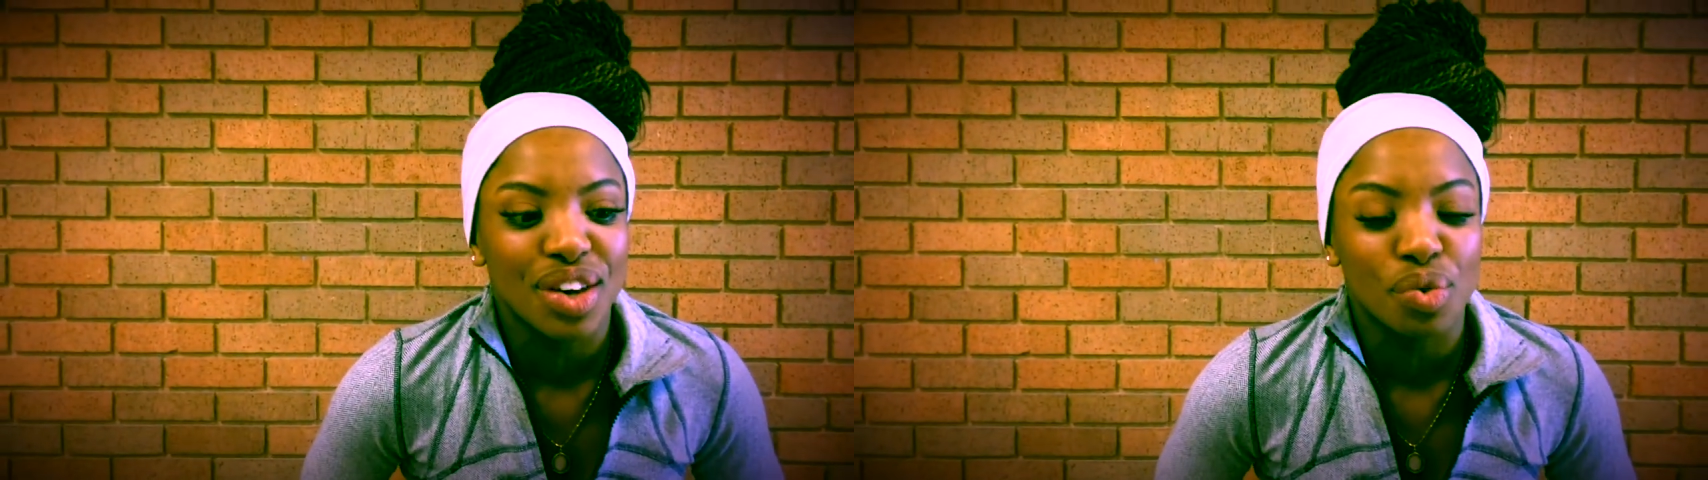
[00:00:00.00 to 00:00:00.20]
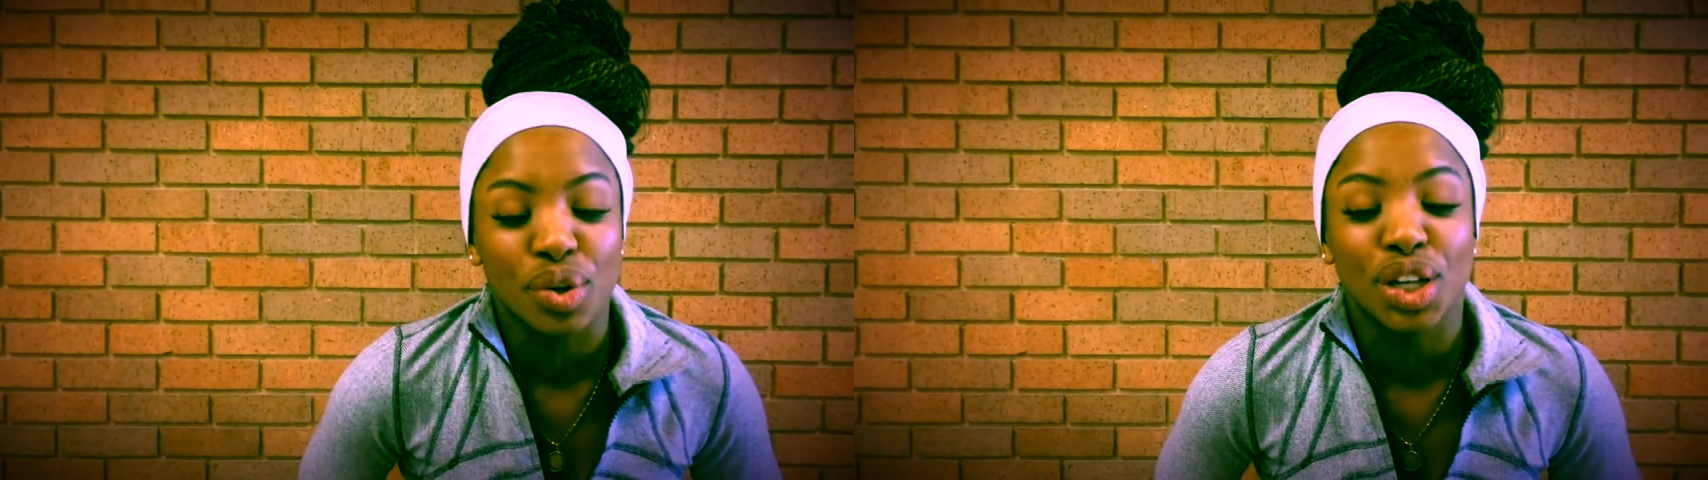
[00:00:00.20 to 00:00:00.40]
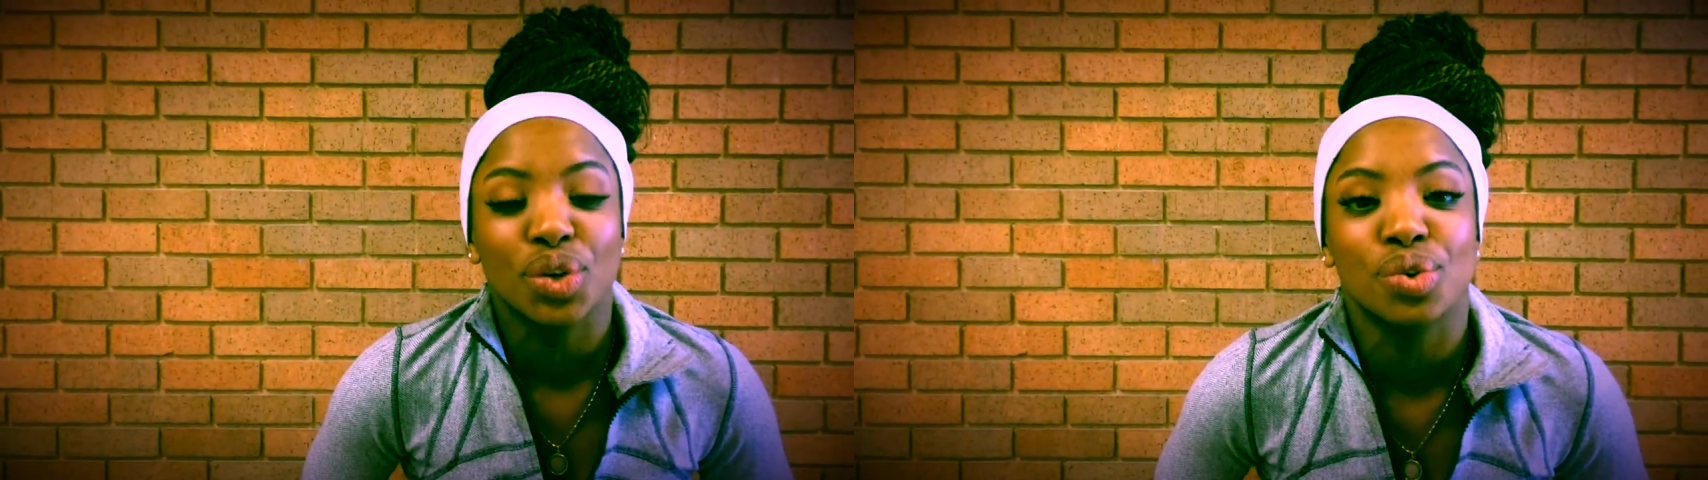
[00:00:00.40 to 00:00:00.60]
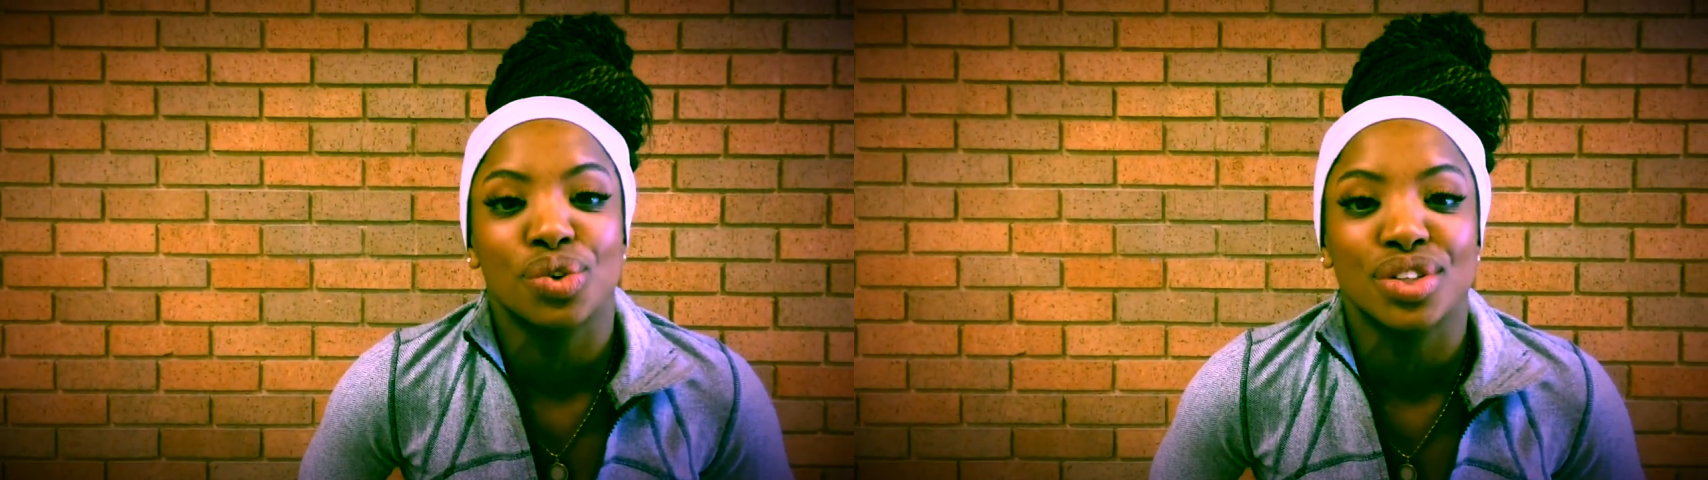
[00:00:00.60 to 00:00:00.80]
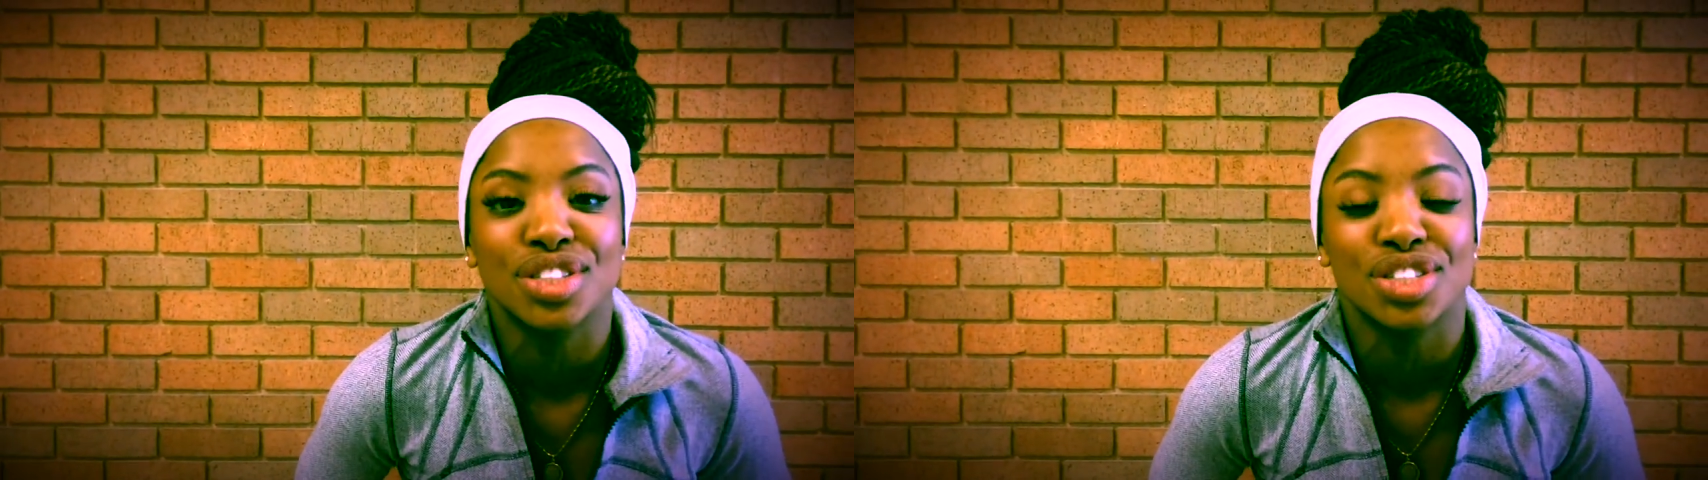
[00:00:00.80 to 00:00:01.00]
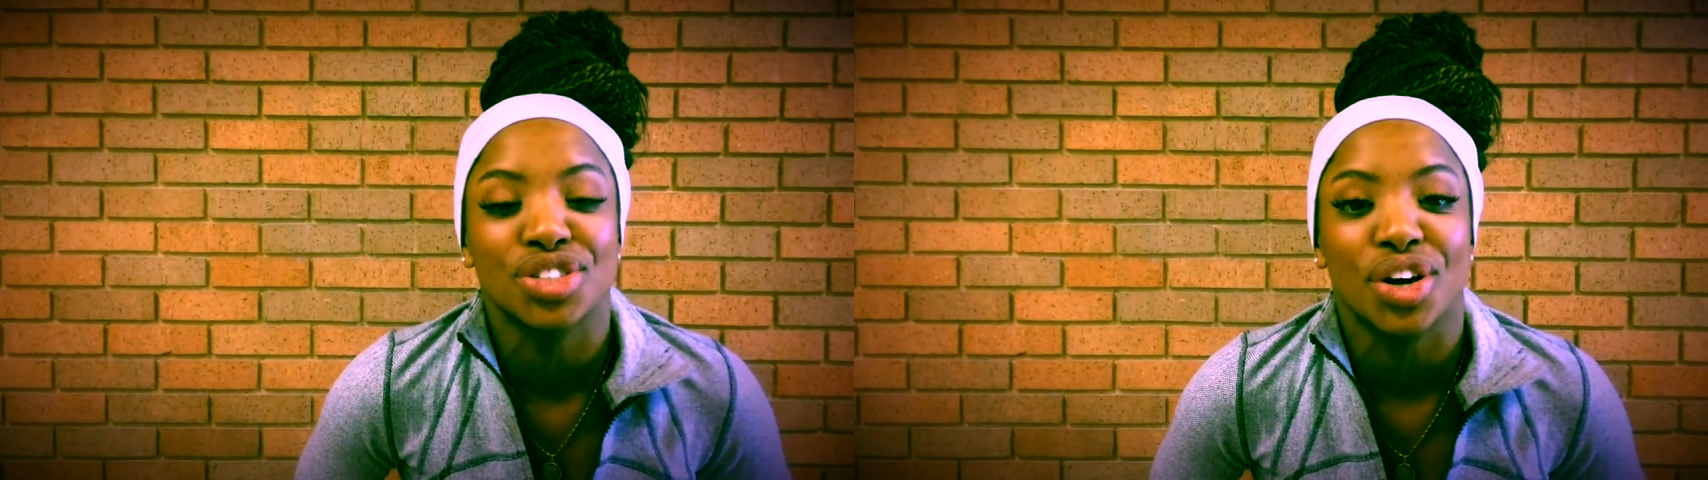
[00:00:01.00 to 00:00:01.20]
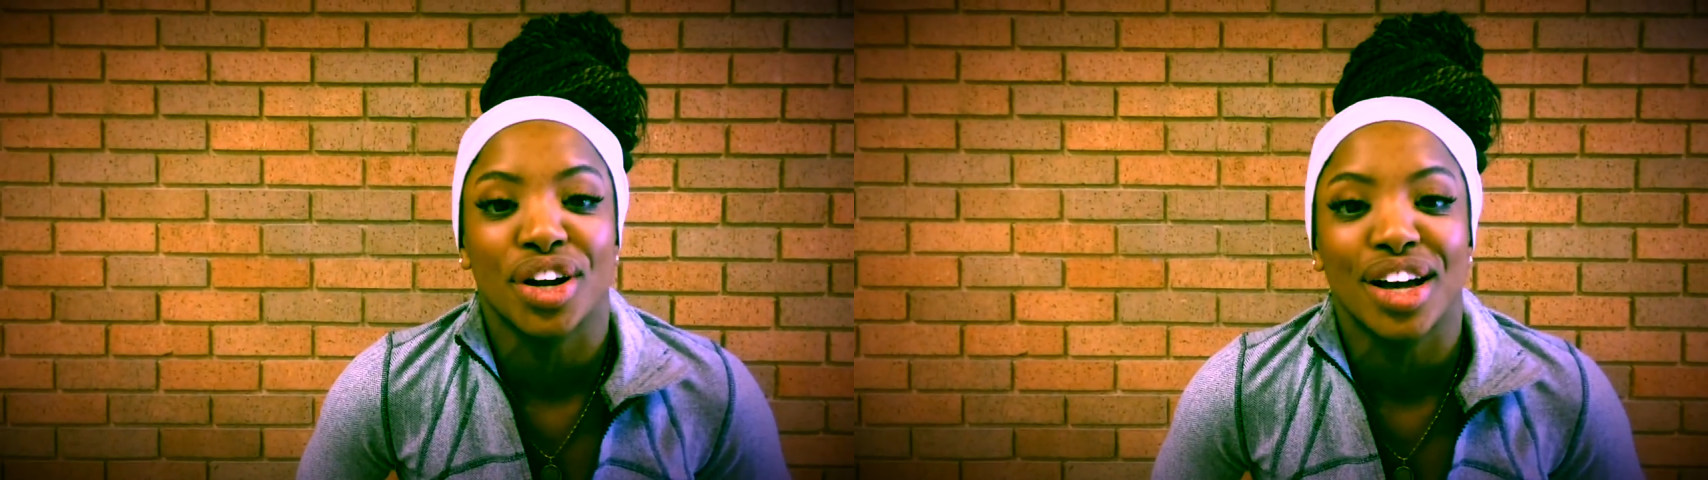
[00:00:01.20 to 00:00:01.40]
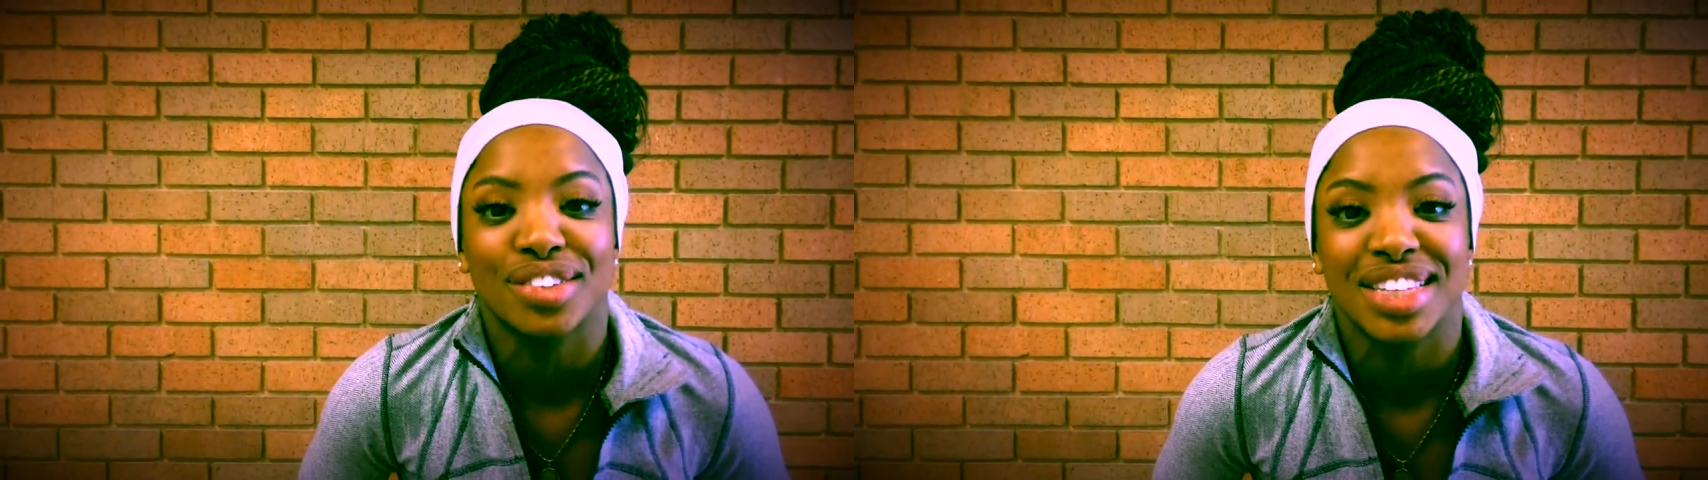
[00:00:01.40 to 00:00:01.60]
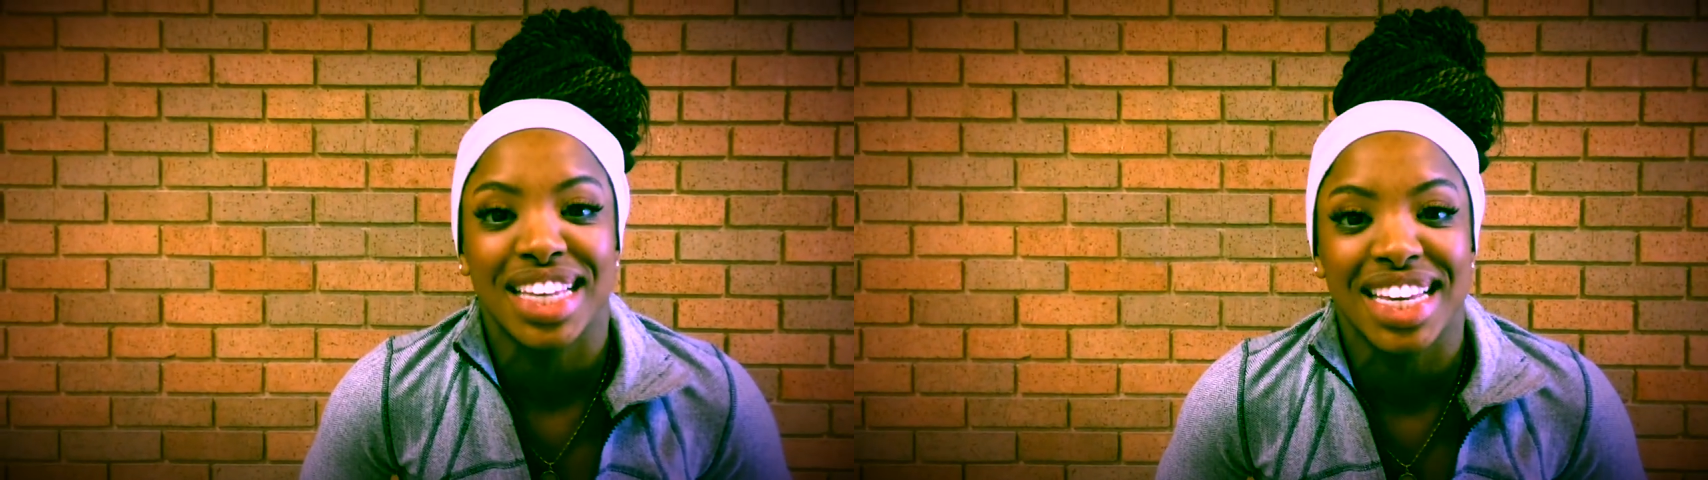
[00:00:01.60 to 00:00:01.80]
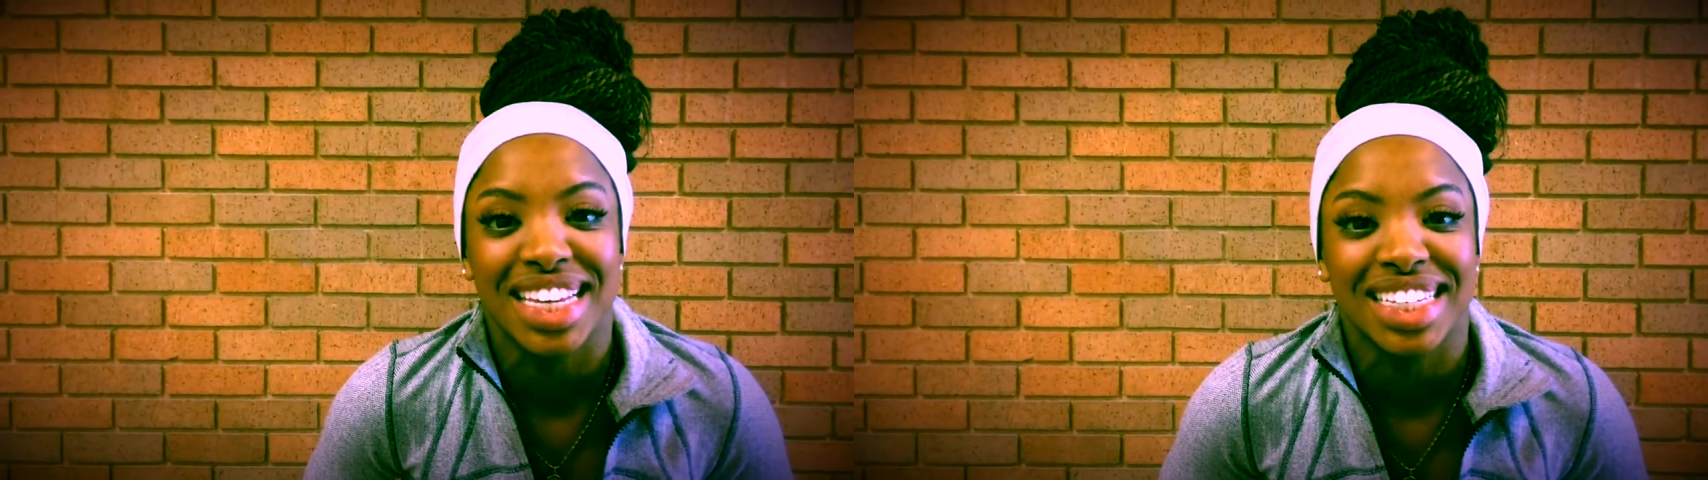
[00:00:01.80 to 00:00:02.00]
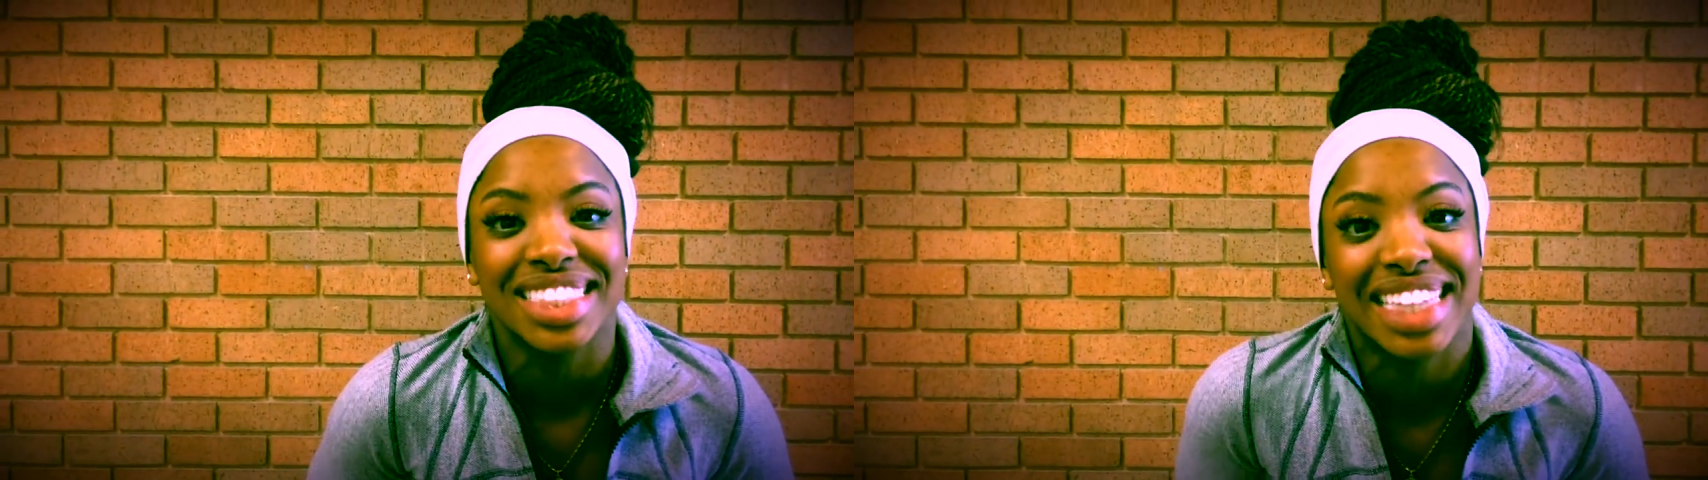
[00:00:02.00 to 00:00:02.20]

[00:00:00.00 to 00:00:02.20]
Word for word: really cool to start out the